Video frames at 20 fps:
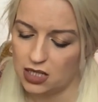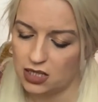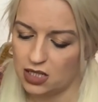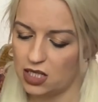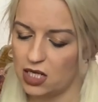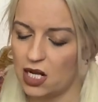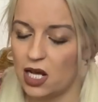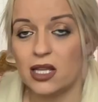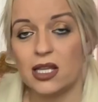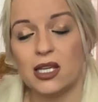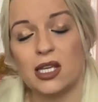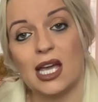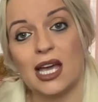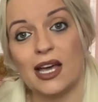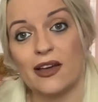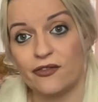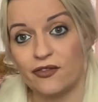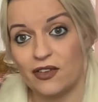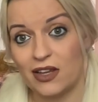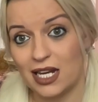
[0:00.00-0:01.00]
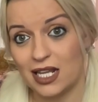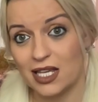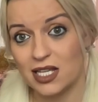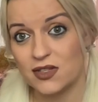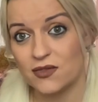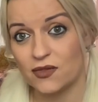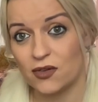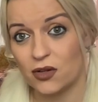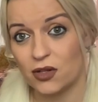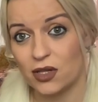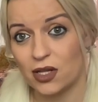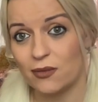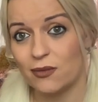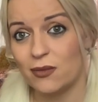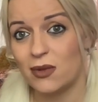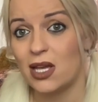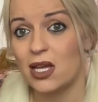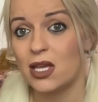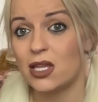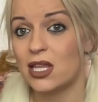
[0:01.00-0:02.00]
They know that you have feelings for
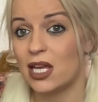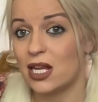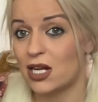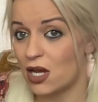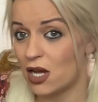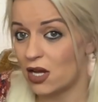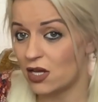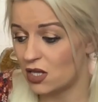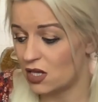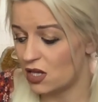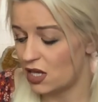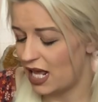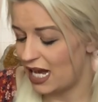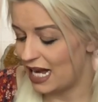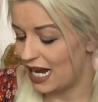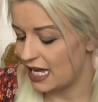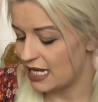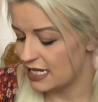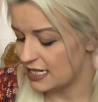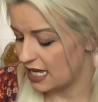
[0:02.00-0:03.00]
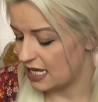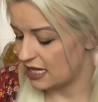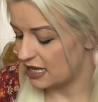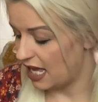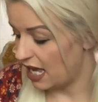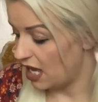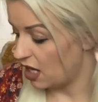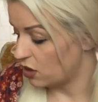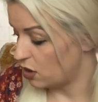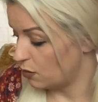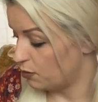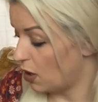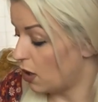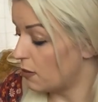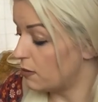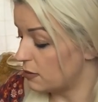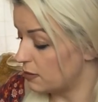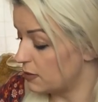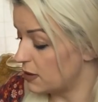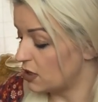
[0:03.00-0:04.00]
them. They know that, like I said, they are
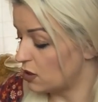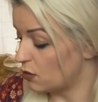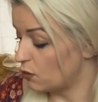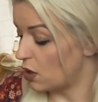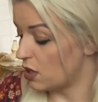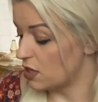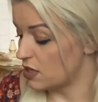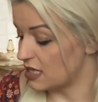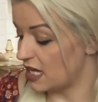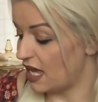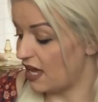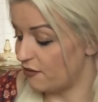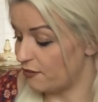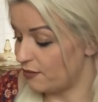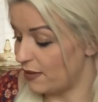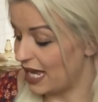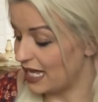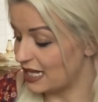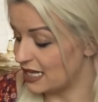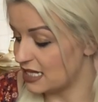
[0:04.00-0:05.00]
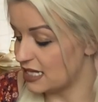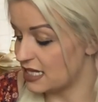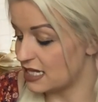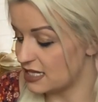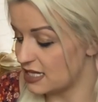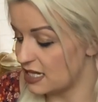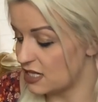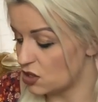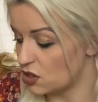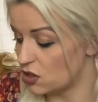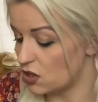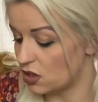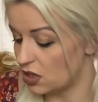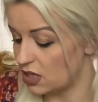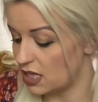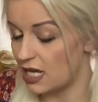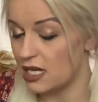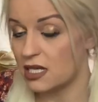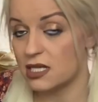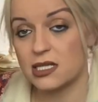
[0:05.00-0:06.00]
probably the ones that have made the decision on
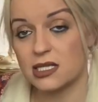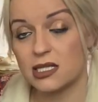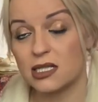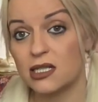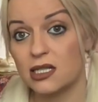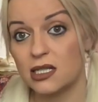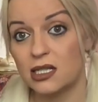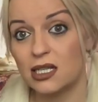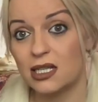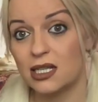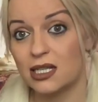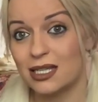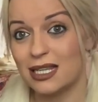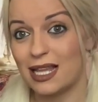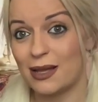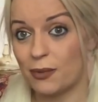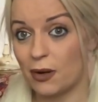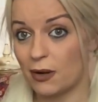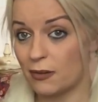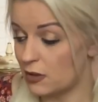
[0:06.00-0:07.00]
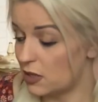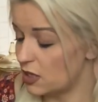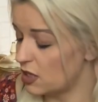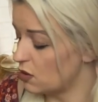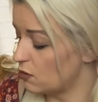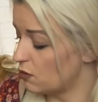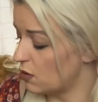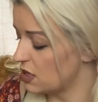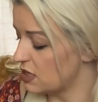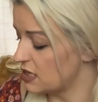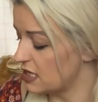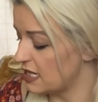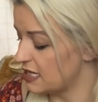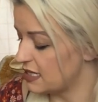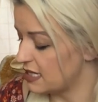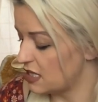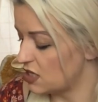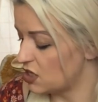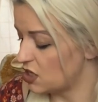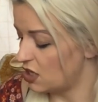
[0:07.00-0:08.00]
this. They're probably the ones that have
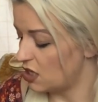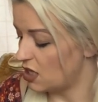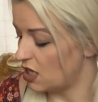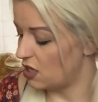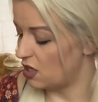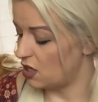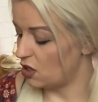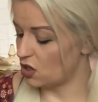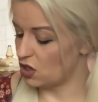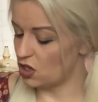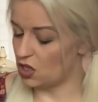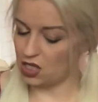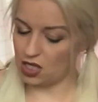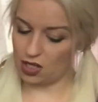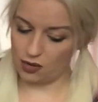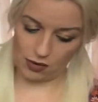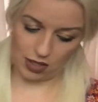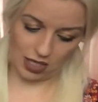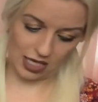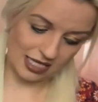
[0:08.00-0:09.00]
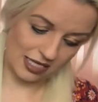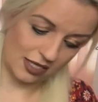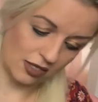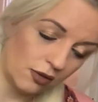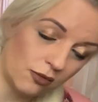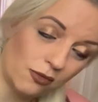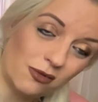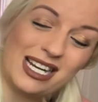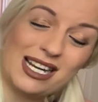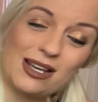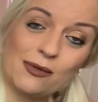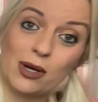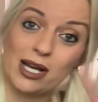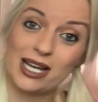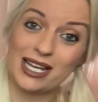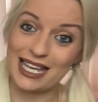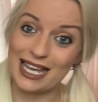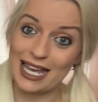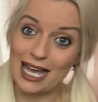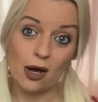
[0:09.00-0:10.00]
said to you, no, look, you know what, it's not really
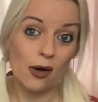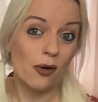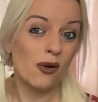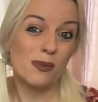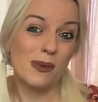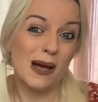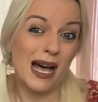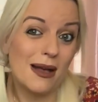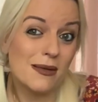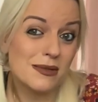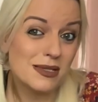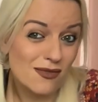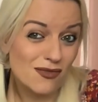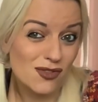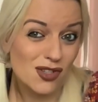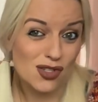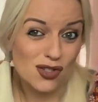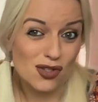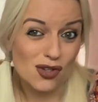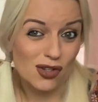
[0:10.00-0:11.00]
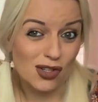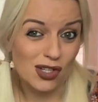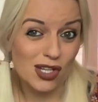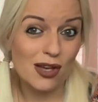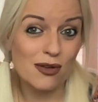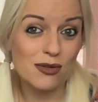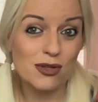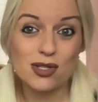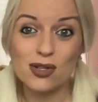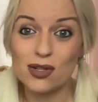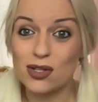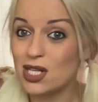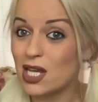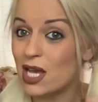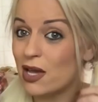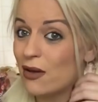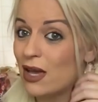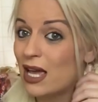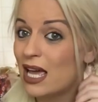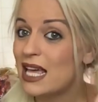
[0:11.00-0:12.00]
working out, or perhaps they've just gone ghost on
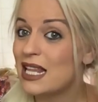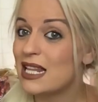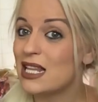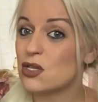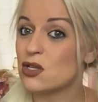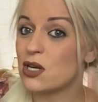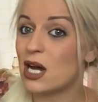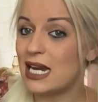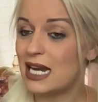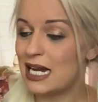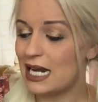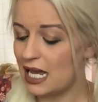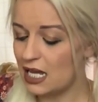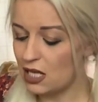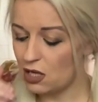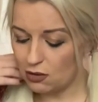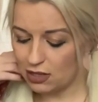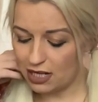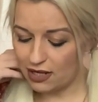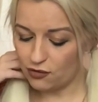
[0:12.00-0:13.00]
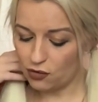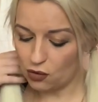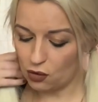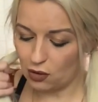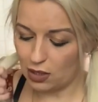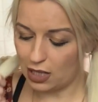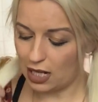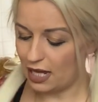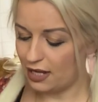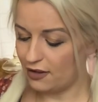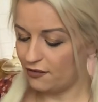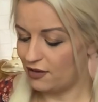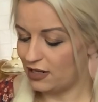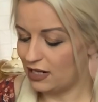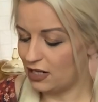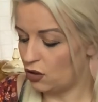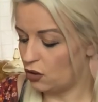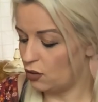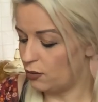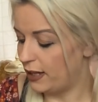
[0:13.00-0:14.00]
you. They're trying to let you live your life a
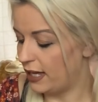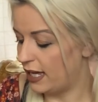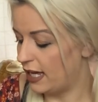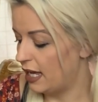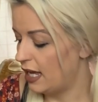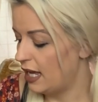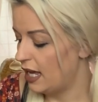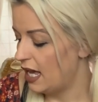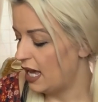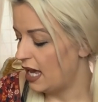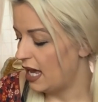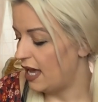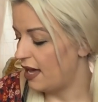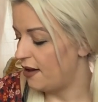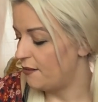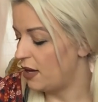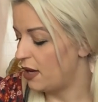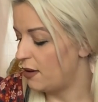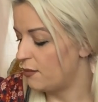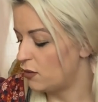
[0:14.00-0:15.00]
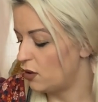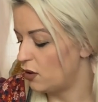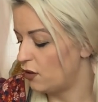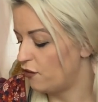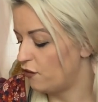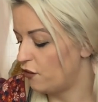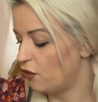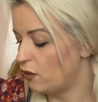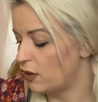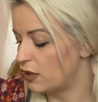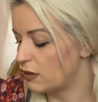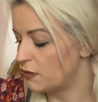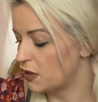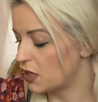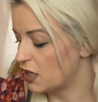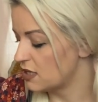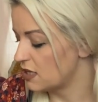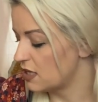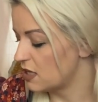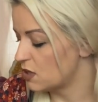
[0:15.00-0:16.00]
little bit and move forward,
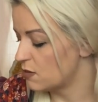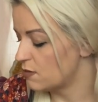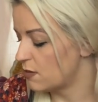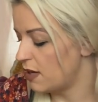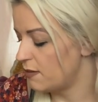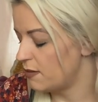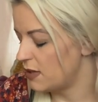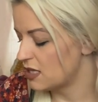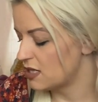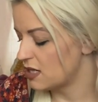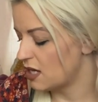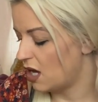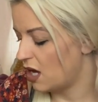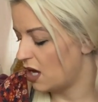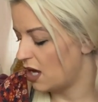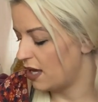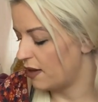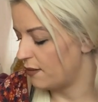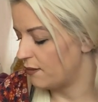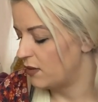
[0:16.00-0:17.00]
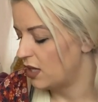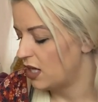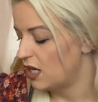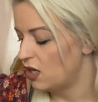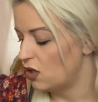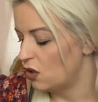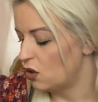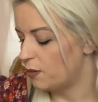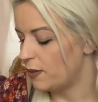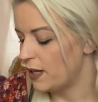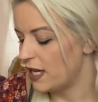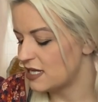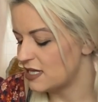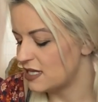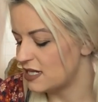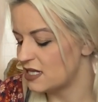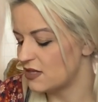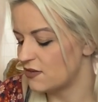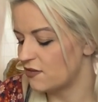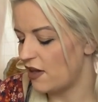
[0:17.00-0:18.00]
because at this moment in time, your person
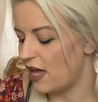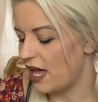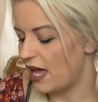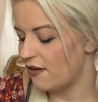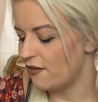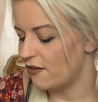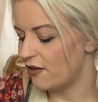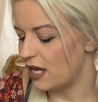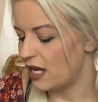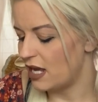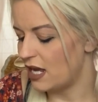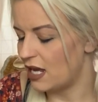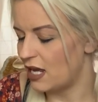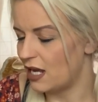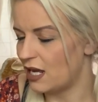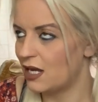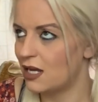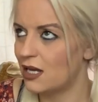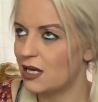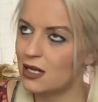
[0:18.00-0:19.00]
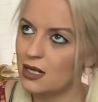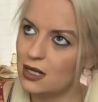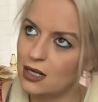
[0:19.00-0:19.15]
is very...